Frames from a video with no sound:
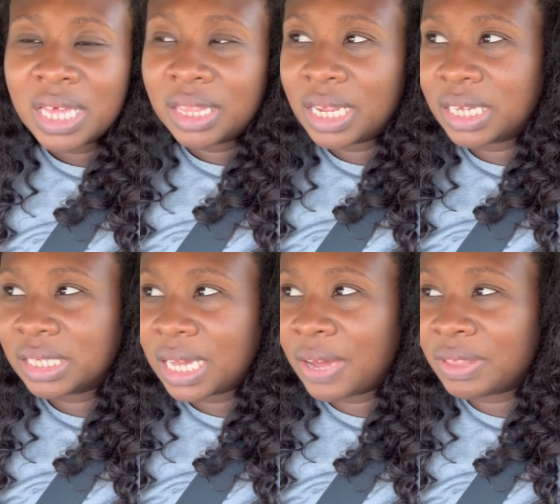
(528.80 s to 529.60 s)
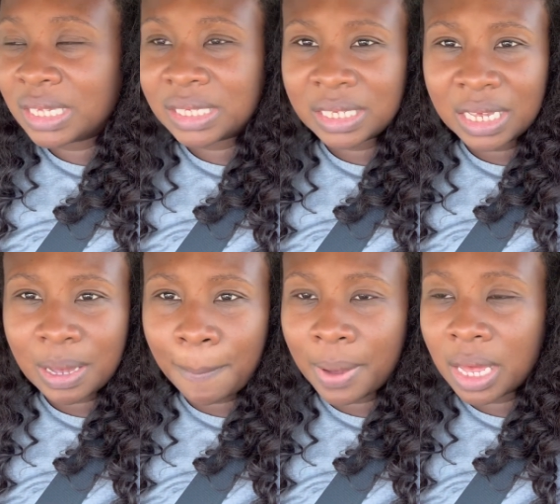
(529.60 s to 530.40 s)
they just have this sick
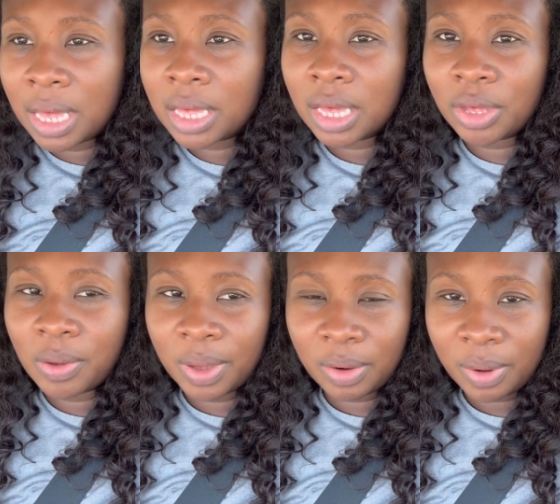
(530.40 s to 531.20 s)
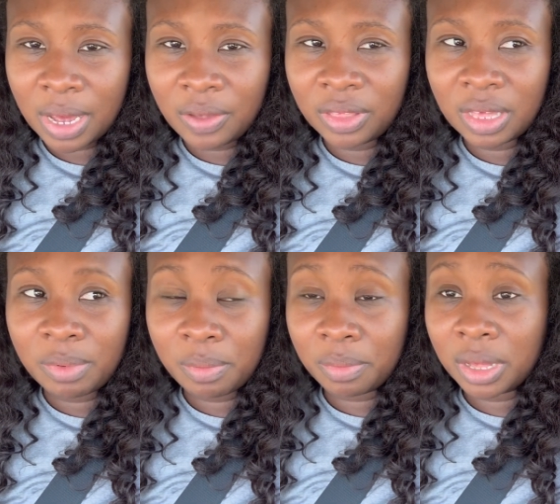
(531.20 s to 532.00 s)
bug going around that they've
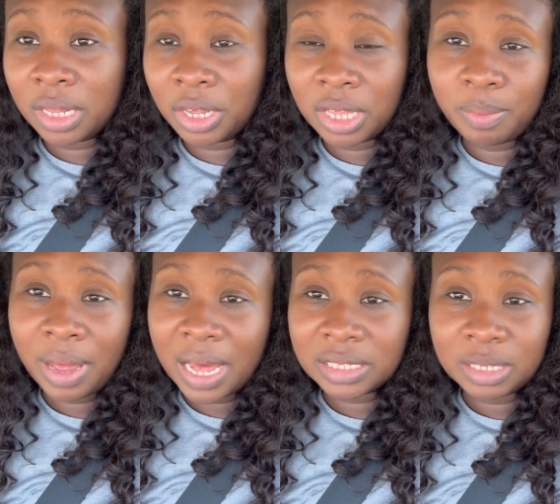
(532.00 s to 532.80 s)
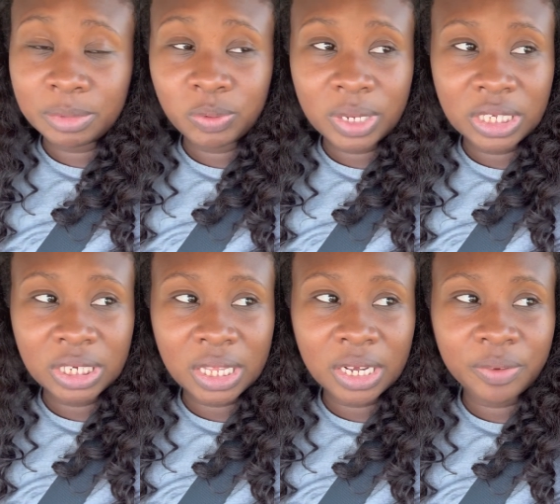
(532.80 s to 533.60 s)
been clearly passing between each
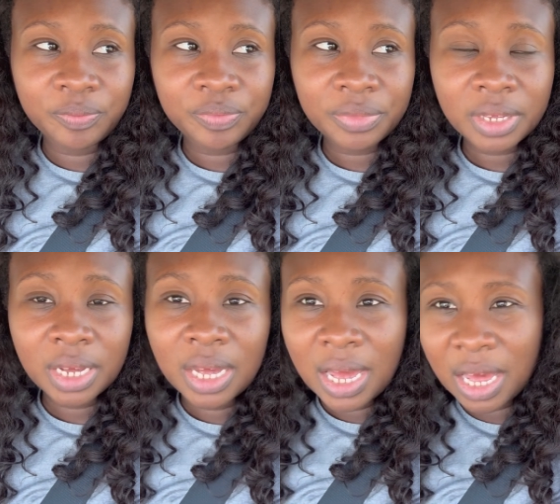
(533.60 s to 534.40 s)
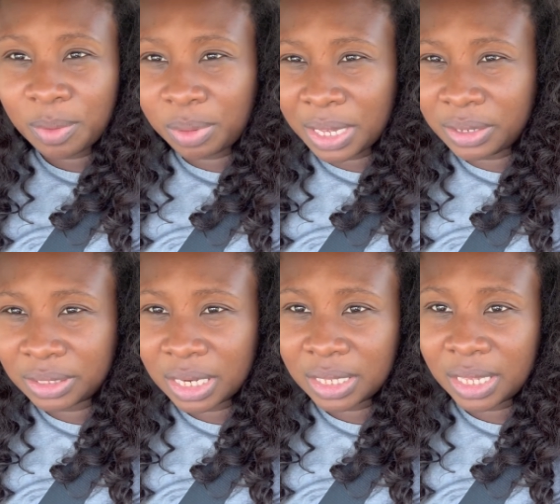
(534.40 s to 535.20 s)
other. I planned on
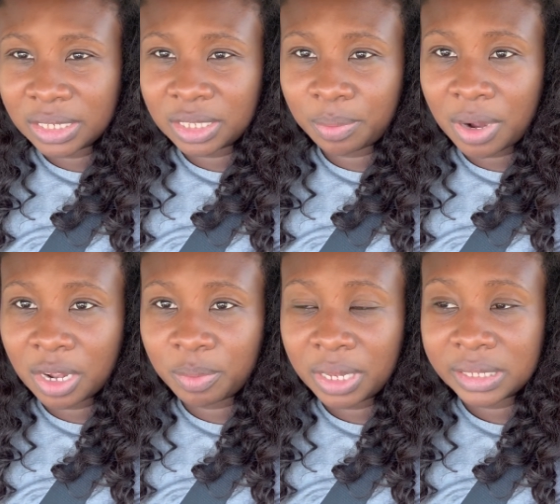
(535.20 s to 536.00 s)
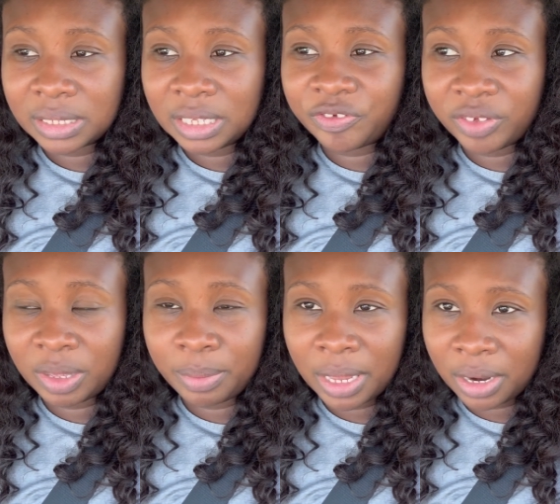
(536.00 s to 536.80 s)
taking the kids to the park because Lily's
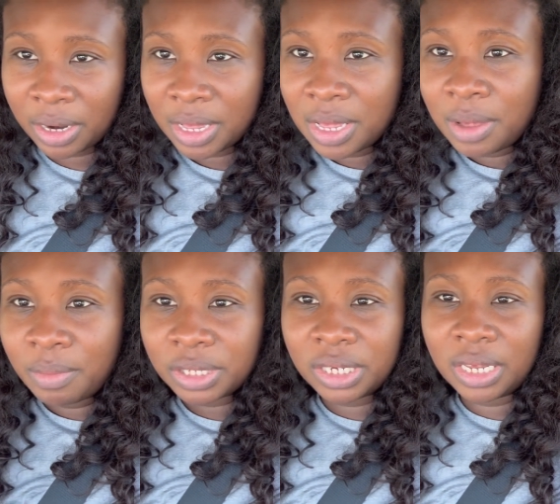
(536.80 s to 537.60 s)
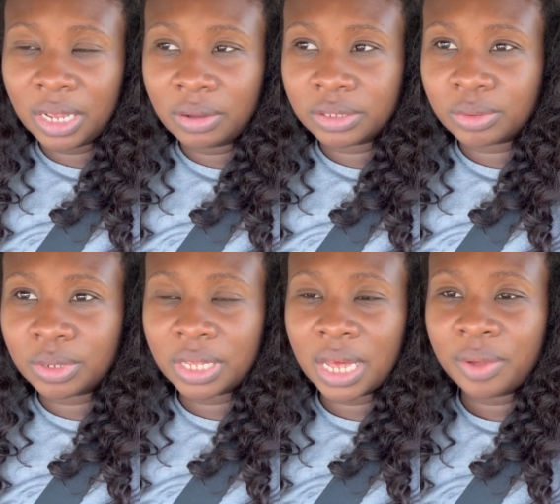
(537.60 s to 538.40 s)
feeling better, but she couldn't go to school
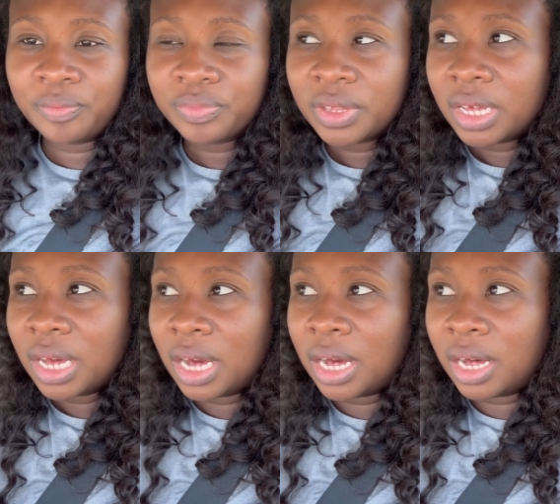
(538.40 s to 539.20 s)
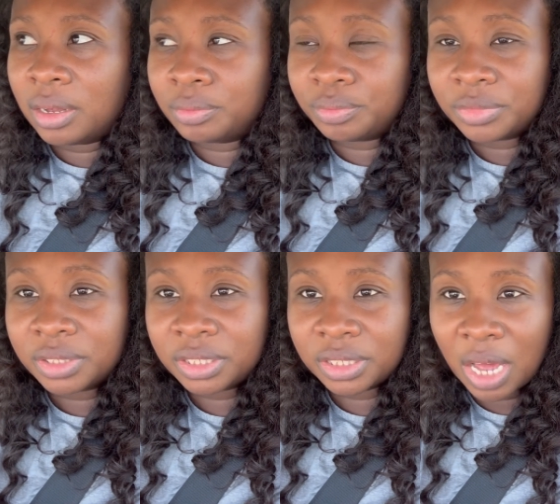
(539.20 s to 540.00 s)
today. Um,
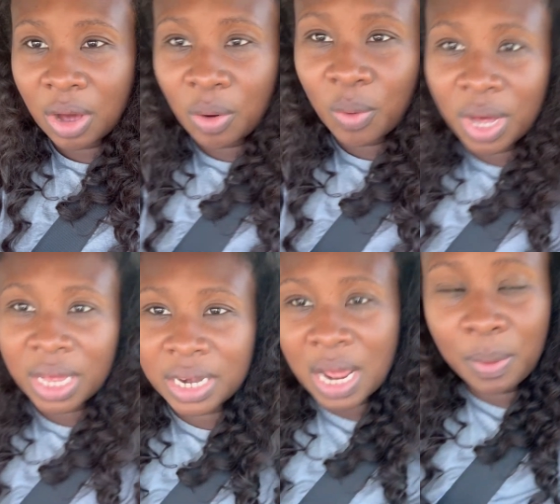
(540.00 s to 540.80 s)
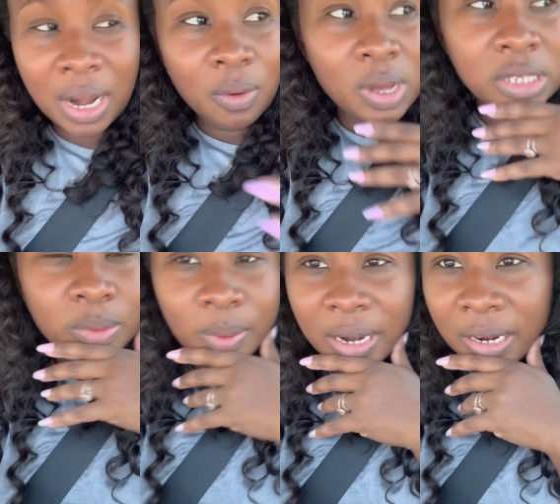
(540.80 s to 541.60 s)
so now we're not going to
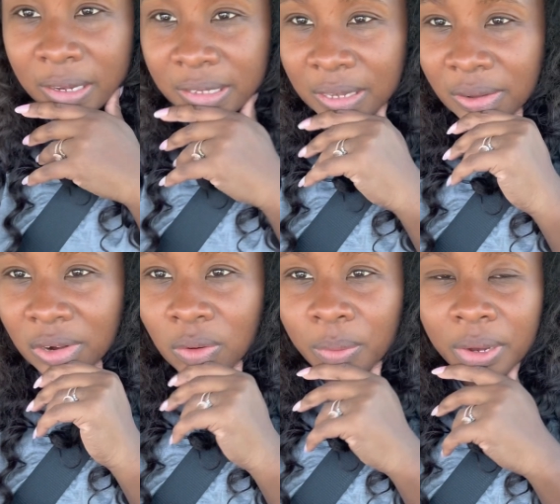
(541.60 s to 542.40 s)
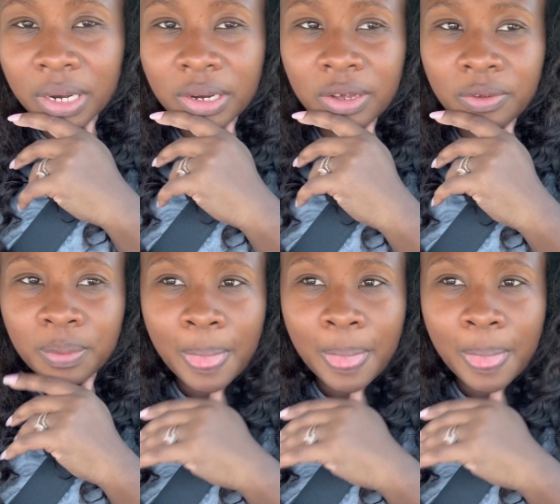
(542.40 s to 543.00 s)
the park. So I don't know what we're gonna do